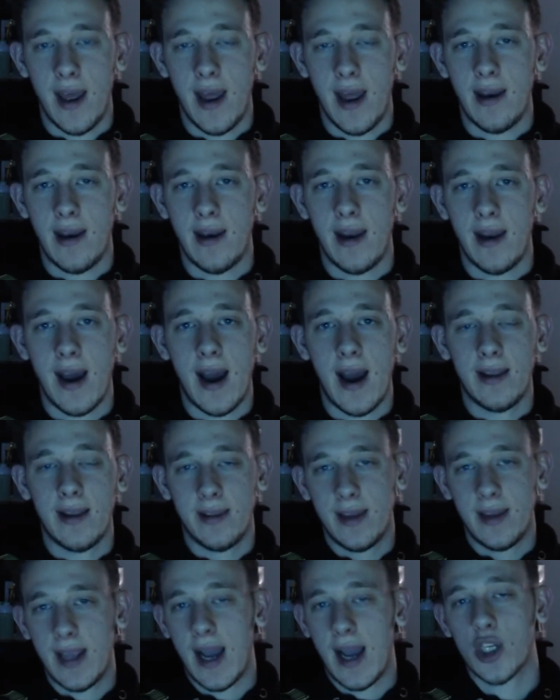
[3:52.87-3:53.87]
than
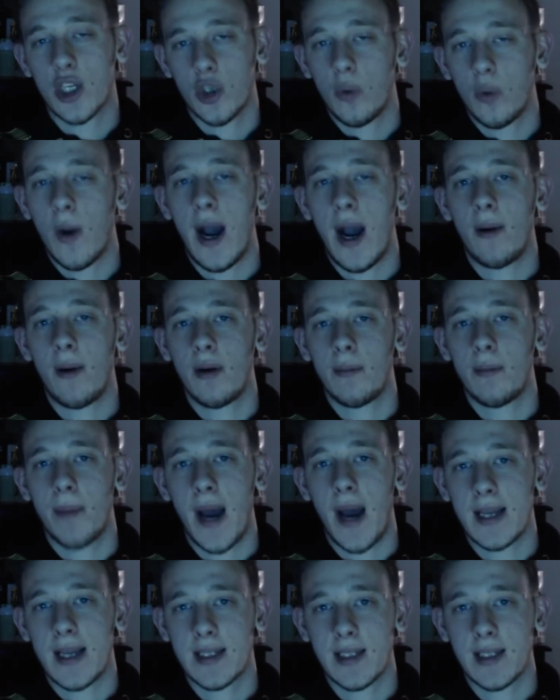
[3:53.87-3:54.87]
the actual
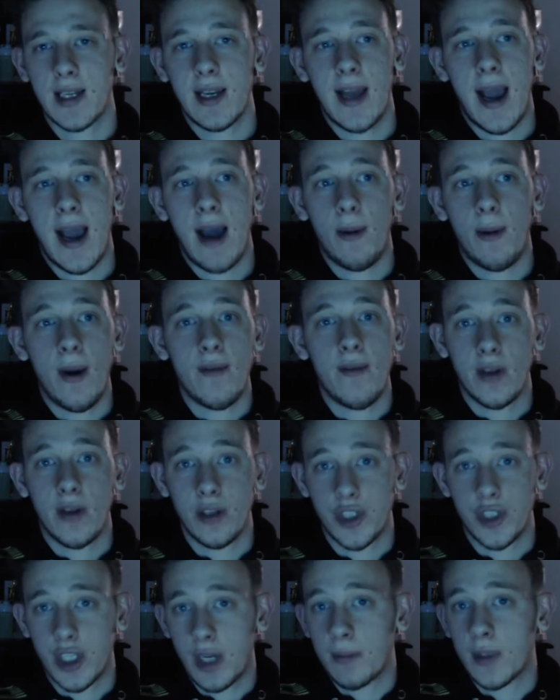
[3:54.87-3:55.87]
Howard Baskin.
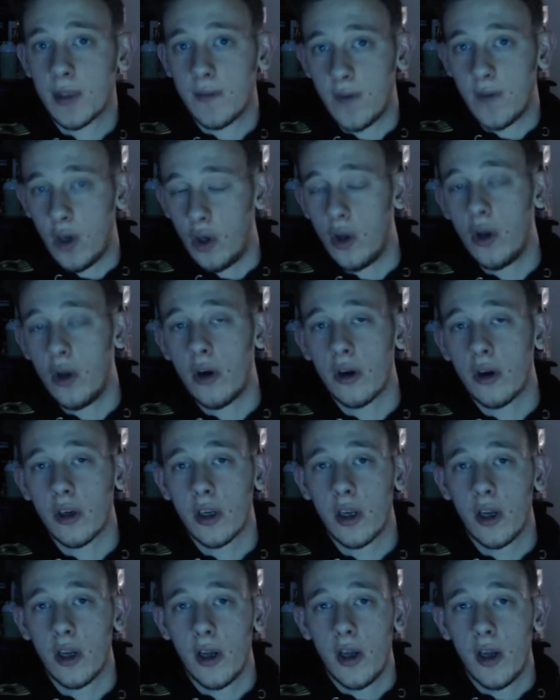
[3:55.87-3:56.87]
However, in terms of the
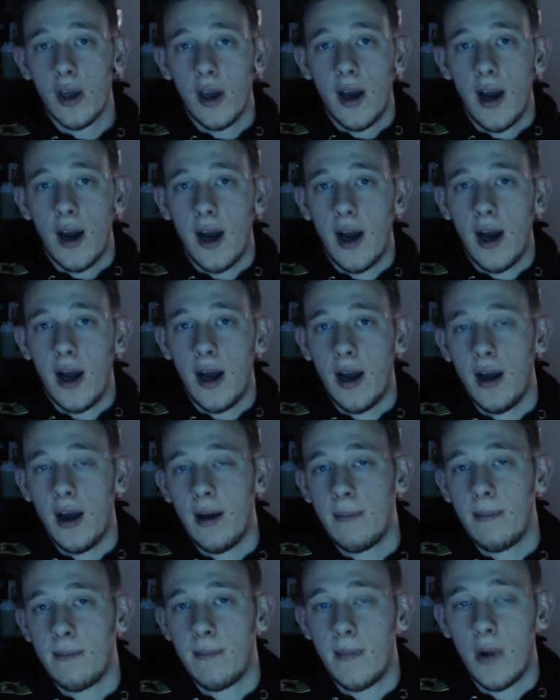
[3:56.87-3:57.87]
look
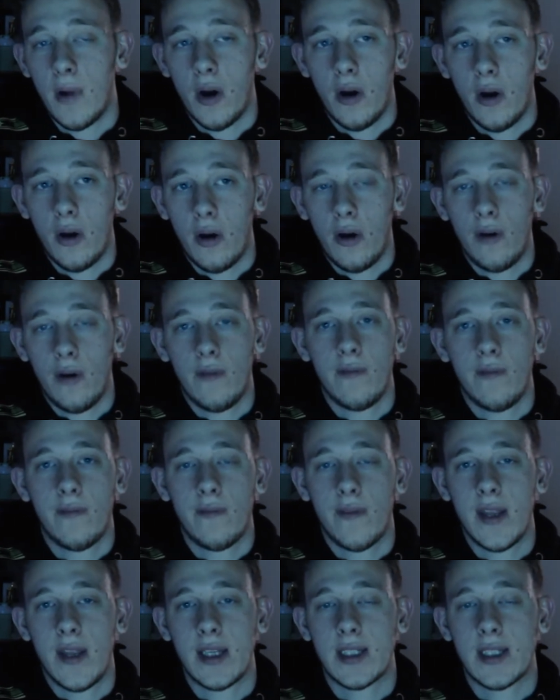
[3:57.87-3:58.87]

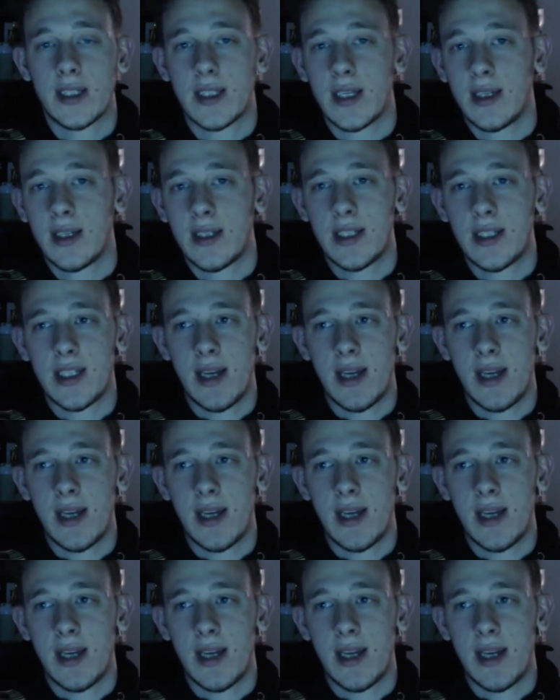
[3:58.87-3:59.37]
of this